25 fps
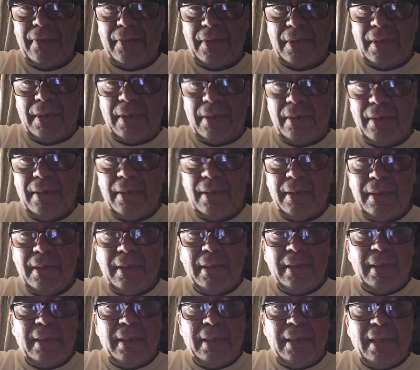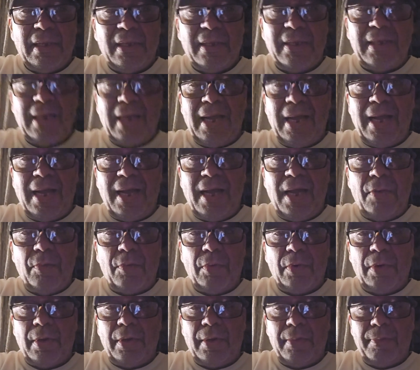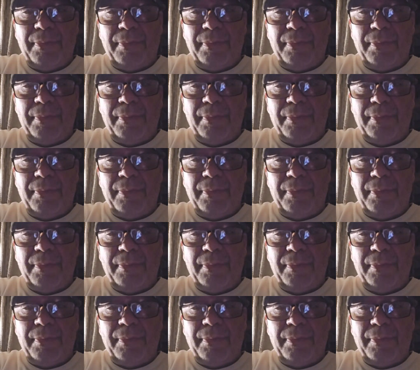there an hour